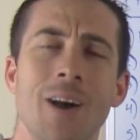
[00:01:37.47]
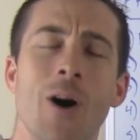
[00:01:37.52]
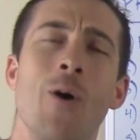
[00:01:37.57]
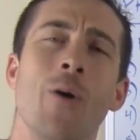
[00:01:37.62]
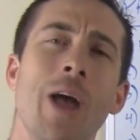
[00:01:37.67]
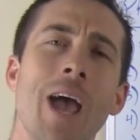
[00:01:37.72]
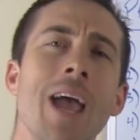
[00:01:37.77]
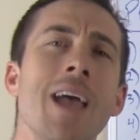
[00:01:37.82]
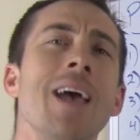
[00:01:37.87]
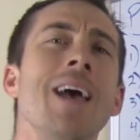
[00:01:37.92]

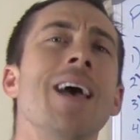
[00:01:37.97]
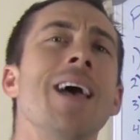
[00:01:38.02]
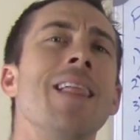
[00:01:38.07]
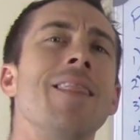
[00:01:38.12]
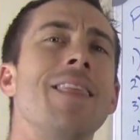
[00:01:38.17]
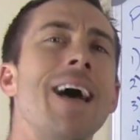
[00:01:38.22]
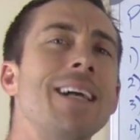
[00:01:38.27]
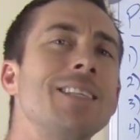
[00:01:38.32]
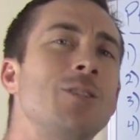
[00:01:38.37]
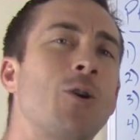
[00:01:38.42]
Okay?
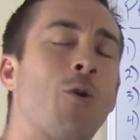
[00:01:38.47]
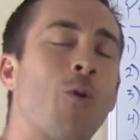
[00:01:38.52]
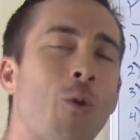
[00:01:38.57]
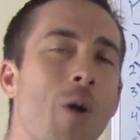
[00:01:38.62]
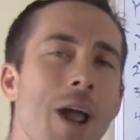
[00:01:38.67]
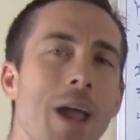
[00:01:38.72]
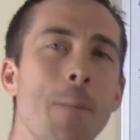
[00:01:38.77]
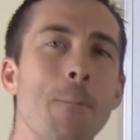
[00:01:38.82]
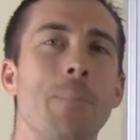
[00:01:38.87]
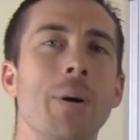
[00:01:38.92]
That's
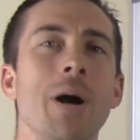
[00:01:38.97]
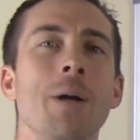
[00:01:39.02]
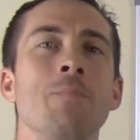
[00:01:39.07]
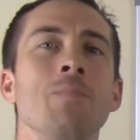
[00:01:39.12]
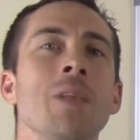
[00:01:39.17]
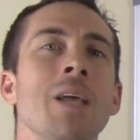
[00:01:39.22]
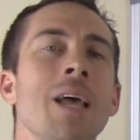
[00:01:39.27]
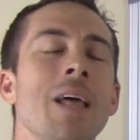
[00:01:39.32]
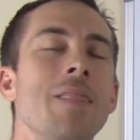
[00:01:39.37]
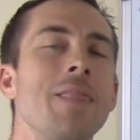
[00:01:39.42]
great, but
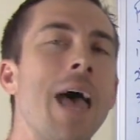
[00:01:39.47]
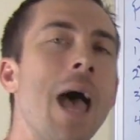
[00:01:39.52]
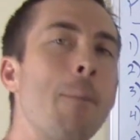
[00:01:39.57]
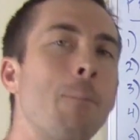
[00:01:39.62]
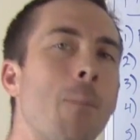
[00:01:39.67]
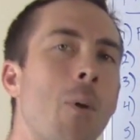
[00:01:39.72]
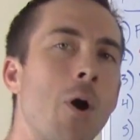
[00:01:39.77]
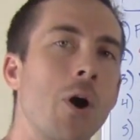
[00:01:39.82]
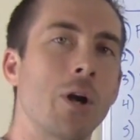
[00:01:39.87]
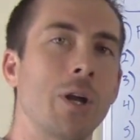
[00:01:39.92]
that
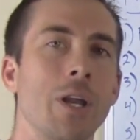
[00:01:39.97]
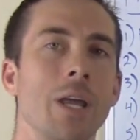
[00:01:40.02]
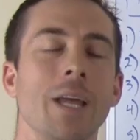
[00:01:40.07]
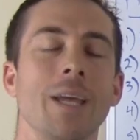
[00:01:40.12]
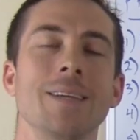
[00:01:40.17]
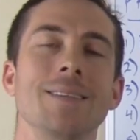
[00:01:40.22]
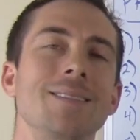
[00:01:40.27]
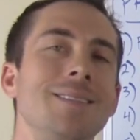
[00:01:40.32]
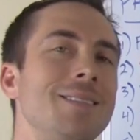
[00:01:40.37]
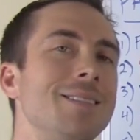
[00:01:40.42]

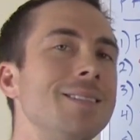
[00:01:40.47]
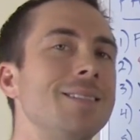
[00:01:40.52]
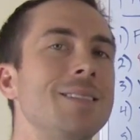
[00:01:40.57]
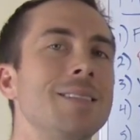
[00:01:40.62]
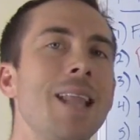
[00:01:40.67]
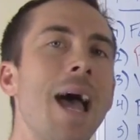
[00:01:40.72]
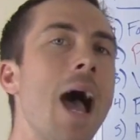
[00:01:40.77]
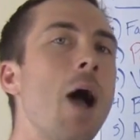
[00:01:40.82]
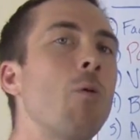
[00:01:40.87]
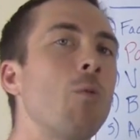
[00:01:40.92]
marketing is just
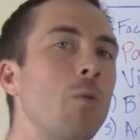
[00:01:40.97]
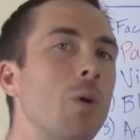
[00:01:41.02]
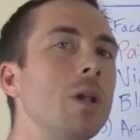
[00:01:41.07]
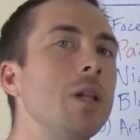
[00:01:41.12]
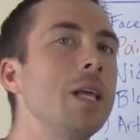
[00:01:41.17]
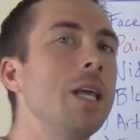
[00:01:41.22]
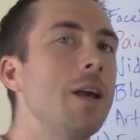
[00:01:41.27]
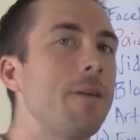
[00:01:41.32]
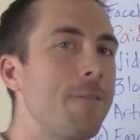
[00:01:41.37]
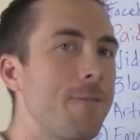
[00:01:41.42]
not
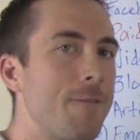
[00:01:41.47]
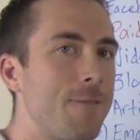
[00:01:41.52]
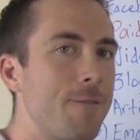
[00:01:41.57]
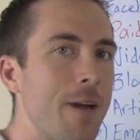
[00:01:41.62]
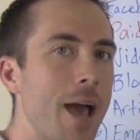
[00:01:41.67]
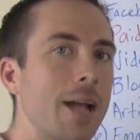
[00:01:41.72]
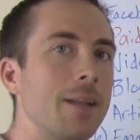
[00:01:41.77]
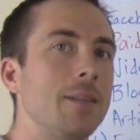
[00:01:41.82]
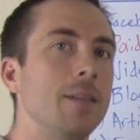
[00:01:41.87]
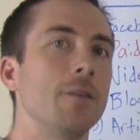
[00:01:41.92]
really
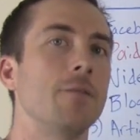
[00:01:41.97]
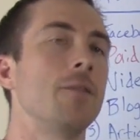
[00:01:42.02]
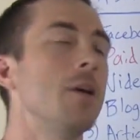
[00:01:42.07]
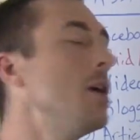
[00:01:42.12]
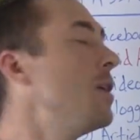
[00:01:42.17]
effective.